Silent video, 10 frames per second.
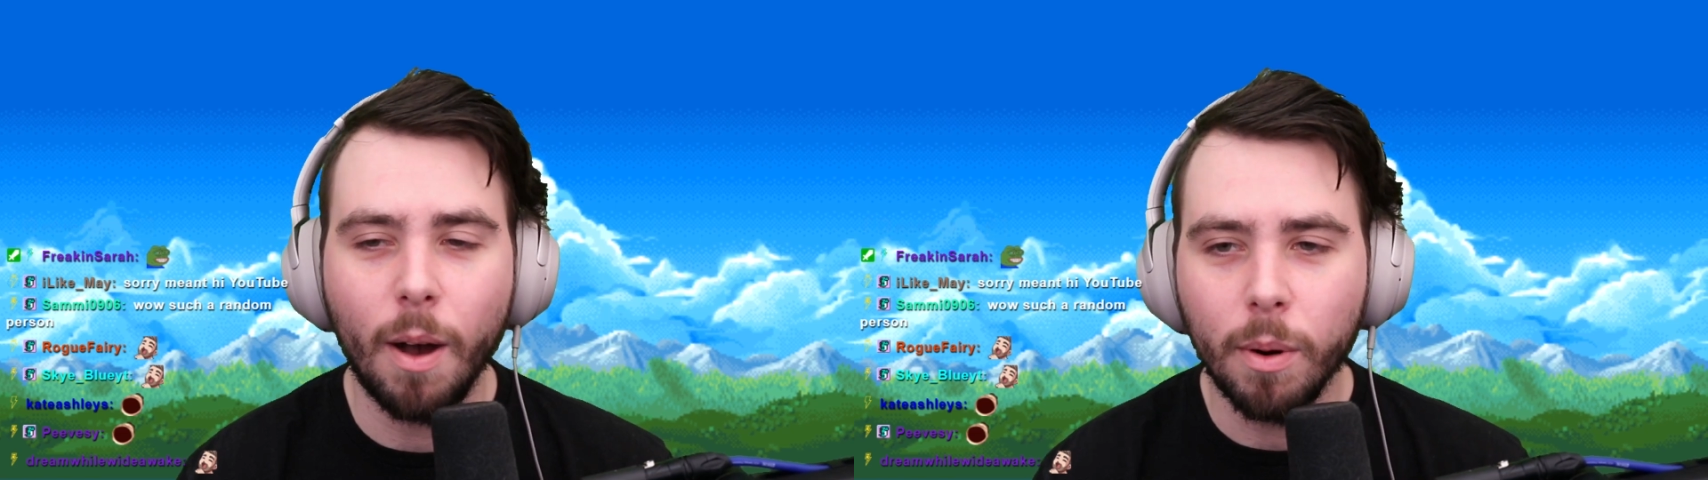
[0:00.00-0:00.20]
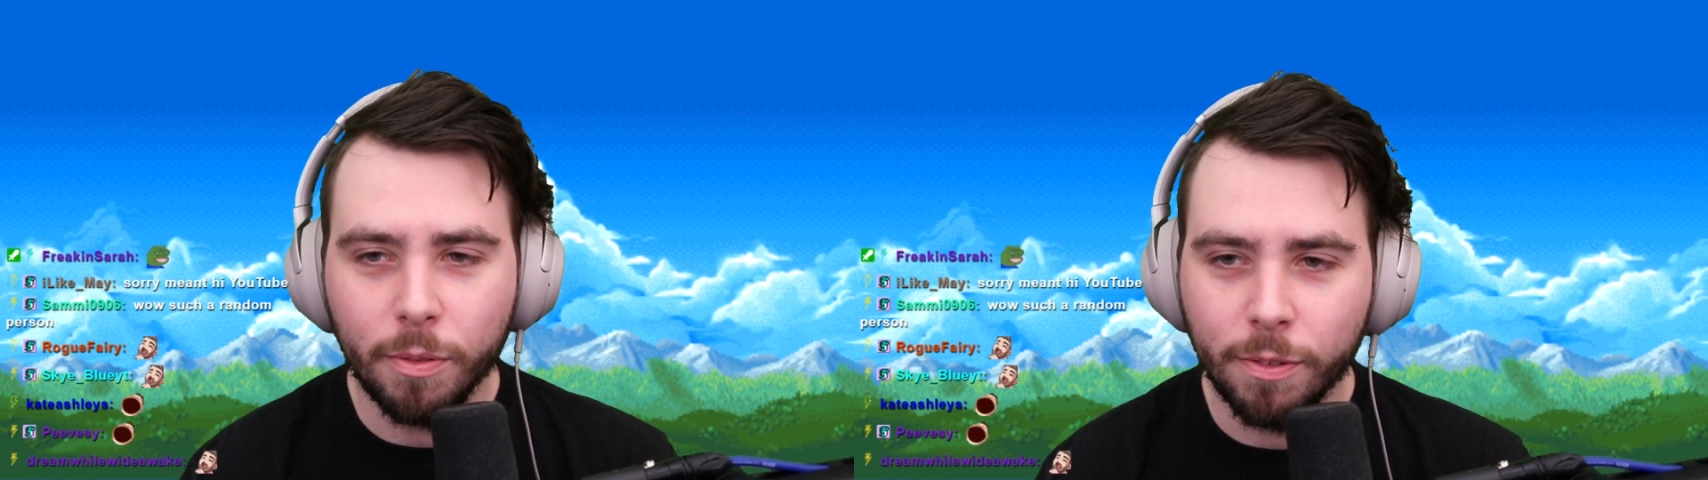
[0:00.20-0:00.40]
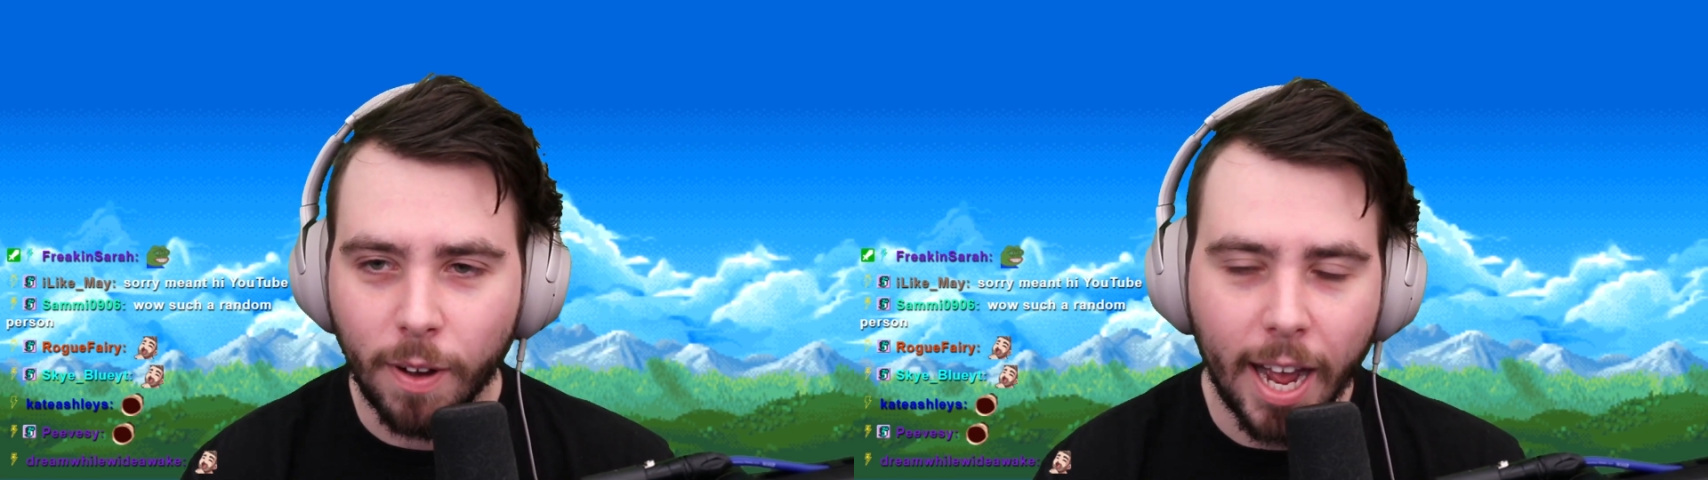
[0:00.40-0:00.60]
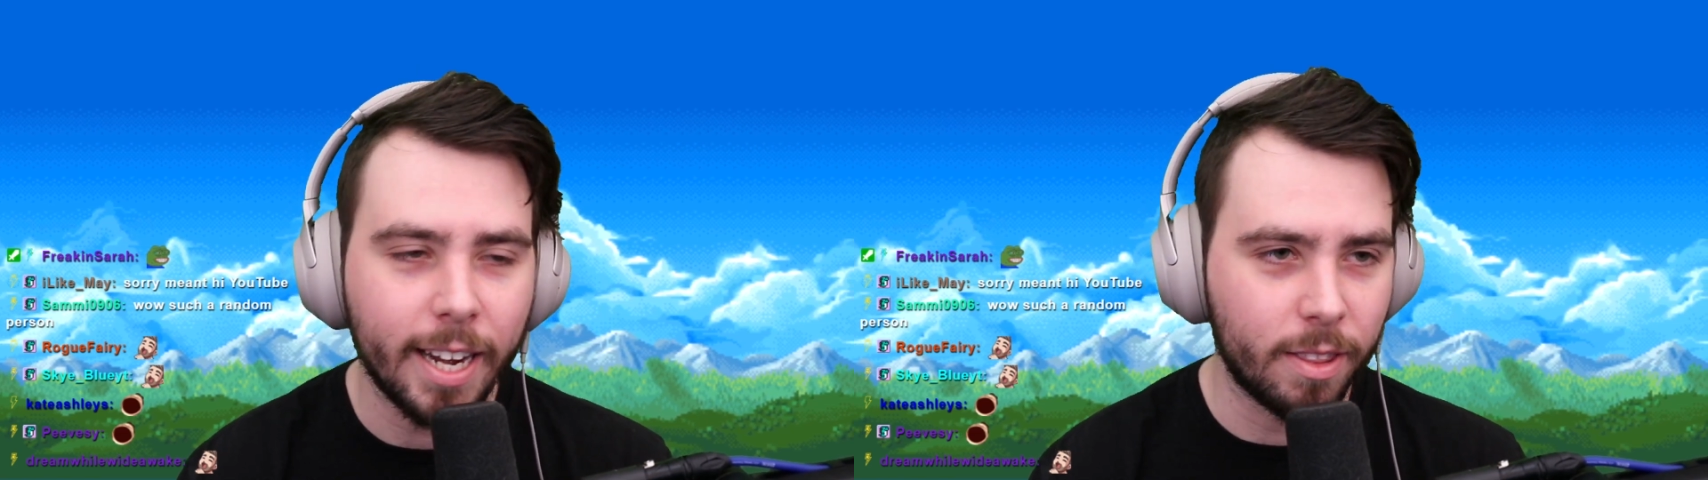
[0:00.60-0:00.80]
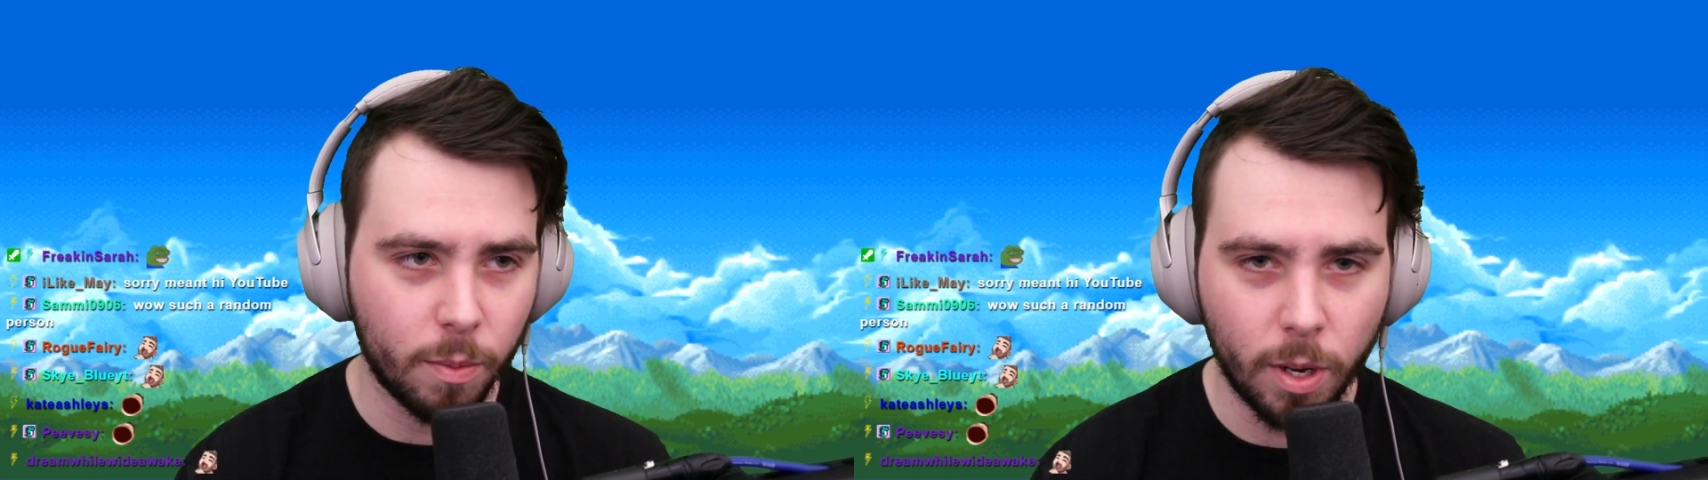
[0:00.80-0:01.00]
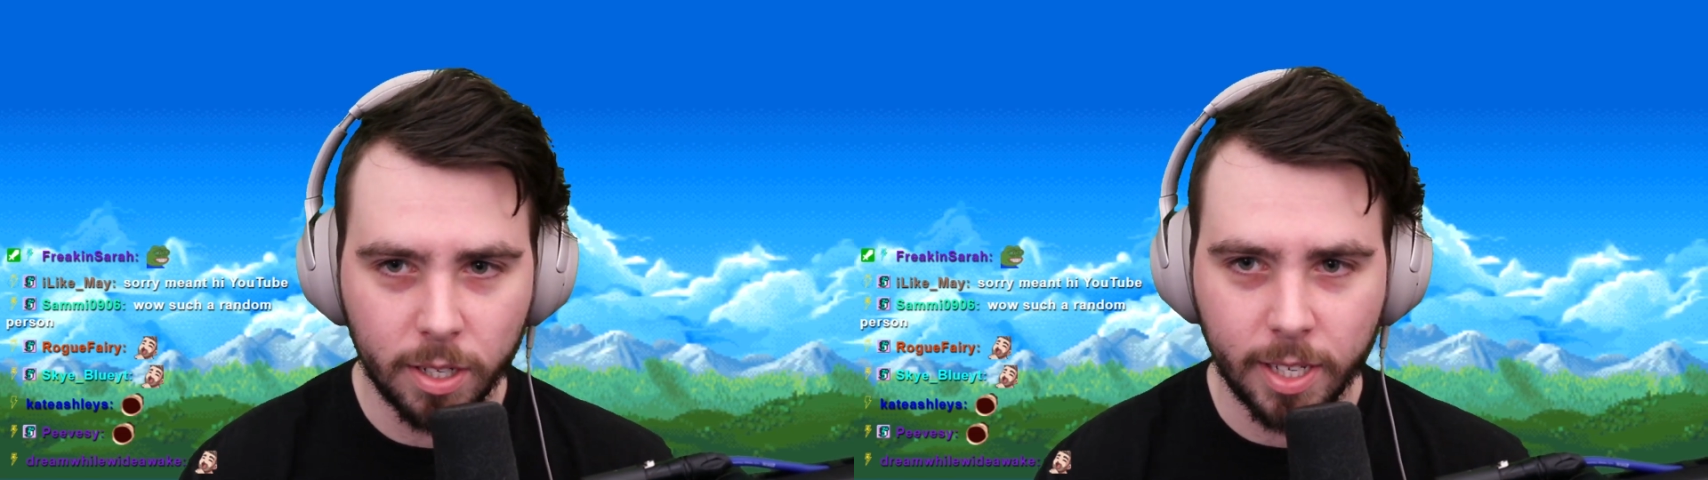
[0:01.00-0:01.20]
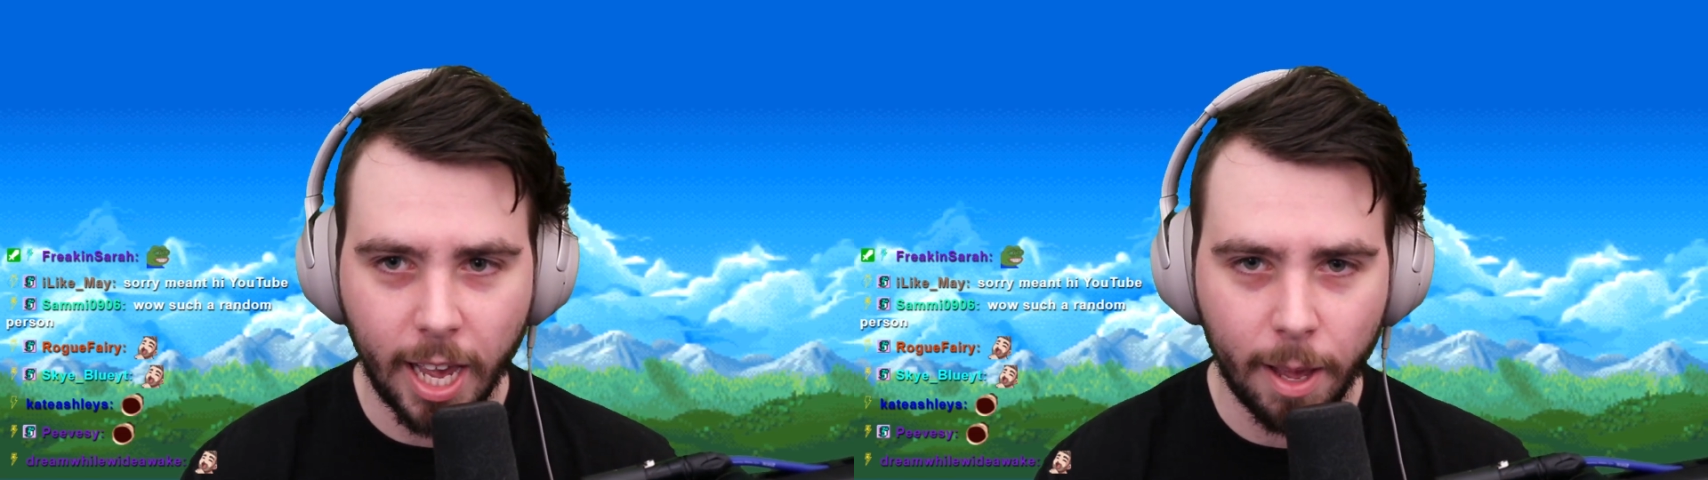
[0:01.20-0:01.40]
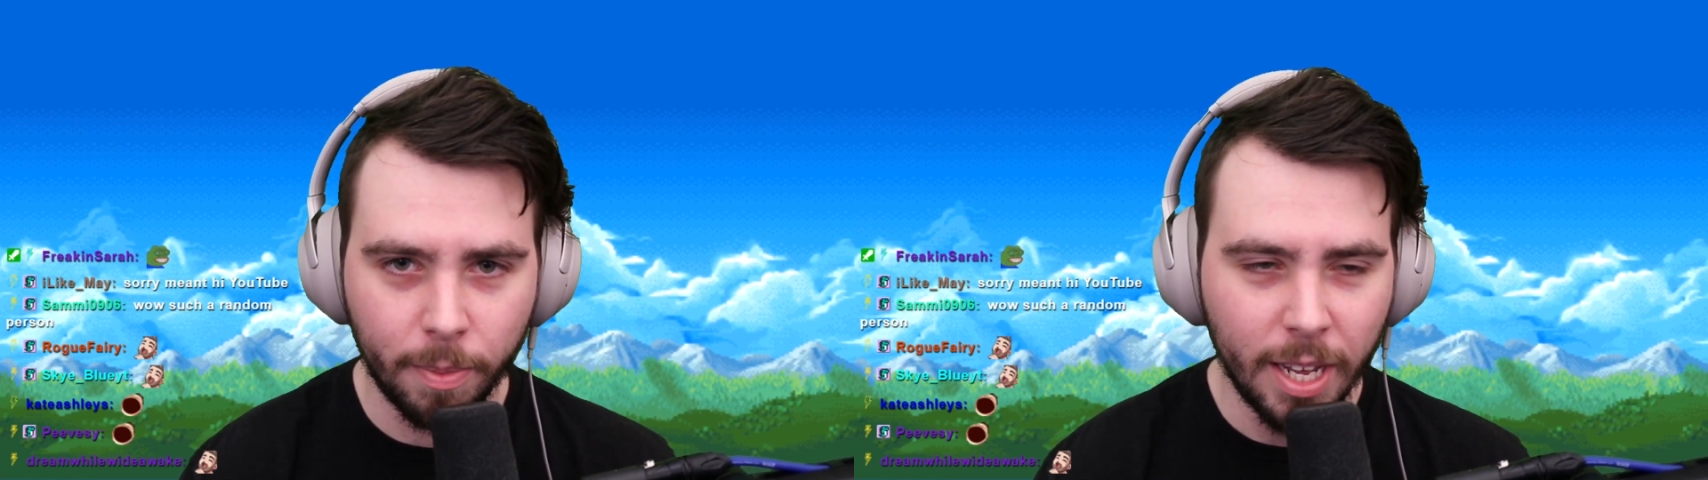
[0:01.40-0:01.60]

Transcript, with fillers: I want to find the worst game.